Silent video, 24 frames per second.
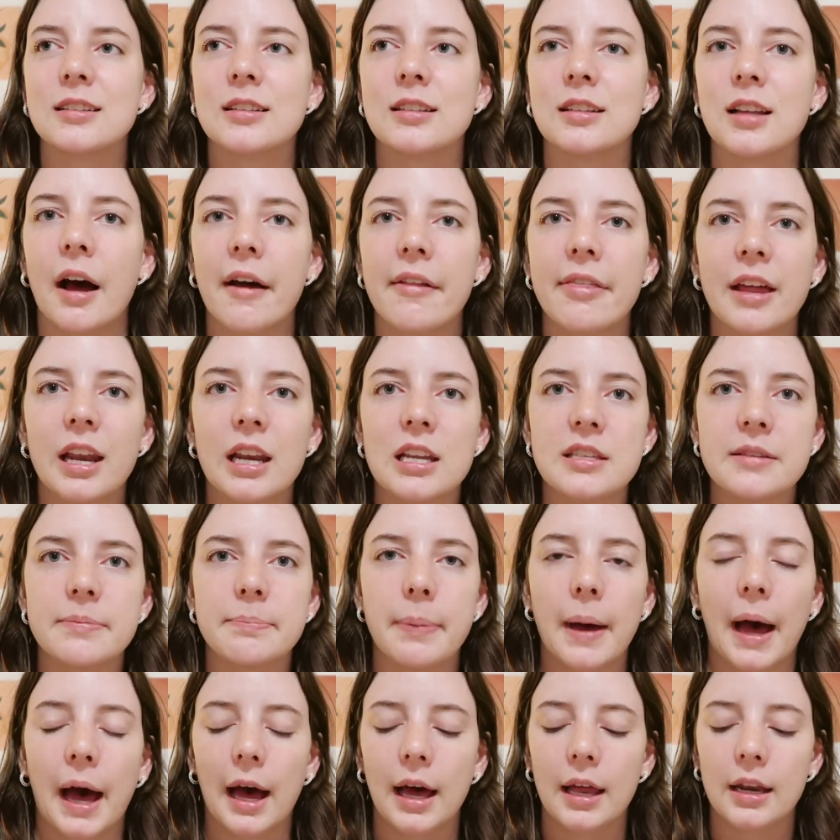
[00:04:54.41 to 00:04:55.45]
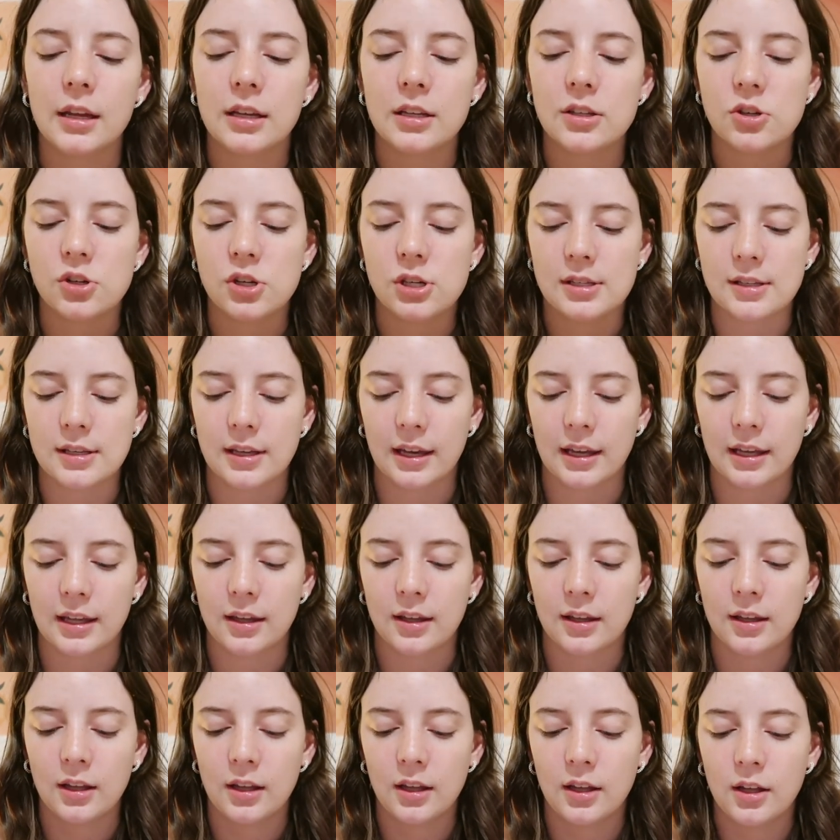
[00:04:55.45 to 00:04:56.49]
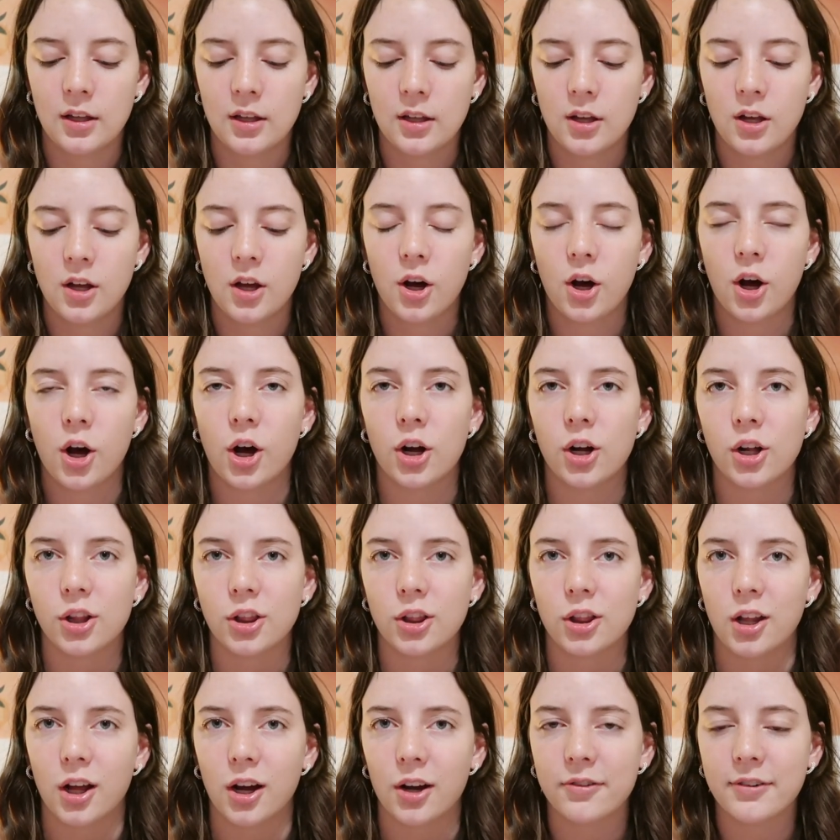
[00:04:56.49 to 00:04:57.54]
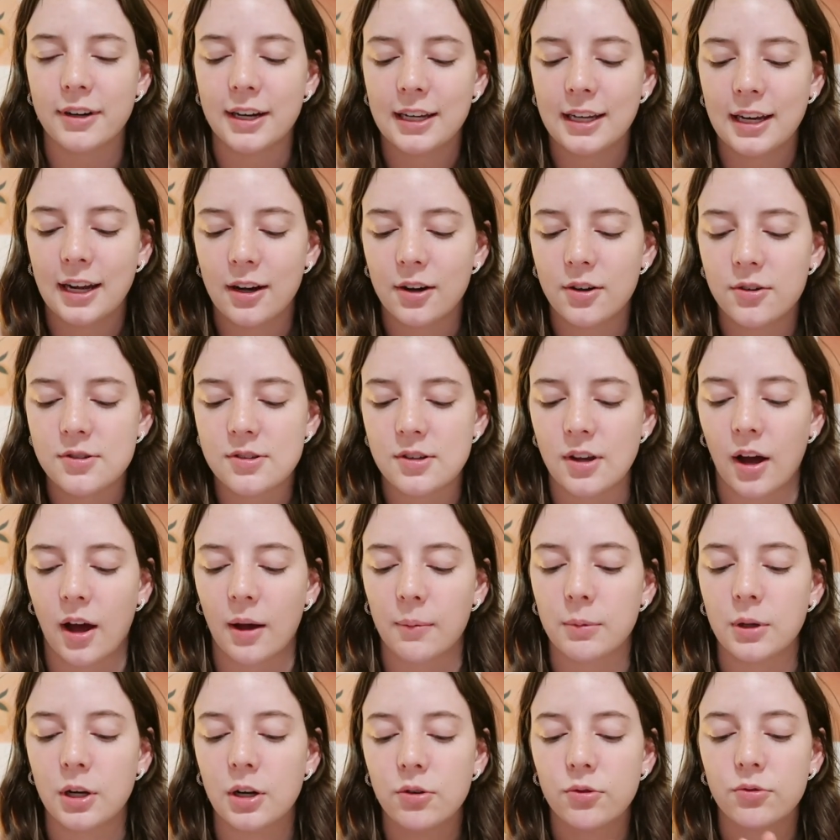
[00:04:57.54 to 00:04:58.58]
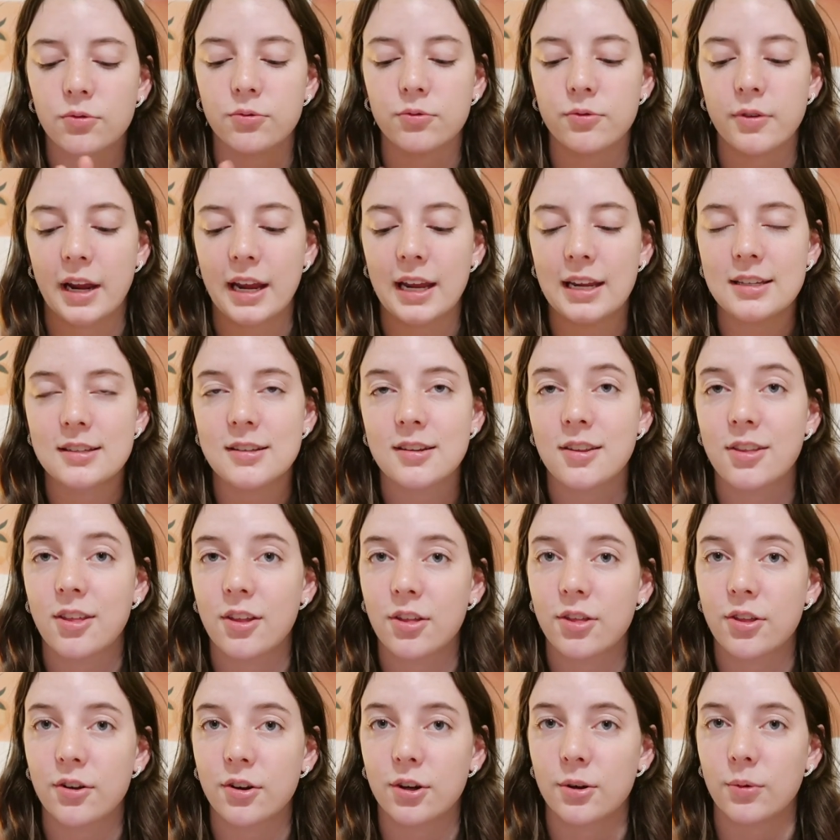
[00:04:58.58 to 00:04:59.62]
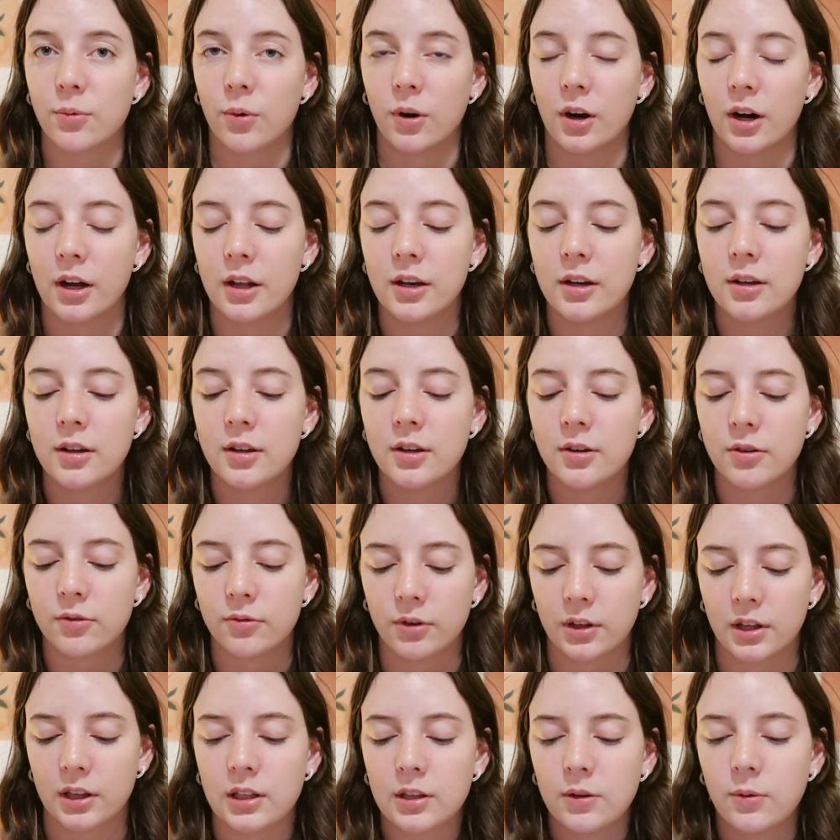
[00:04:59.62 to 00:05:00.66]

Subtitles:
Not that it's bad, it's just like a lot right now, so I'm gonna rate the third one really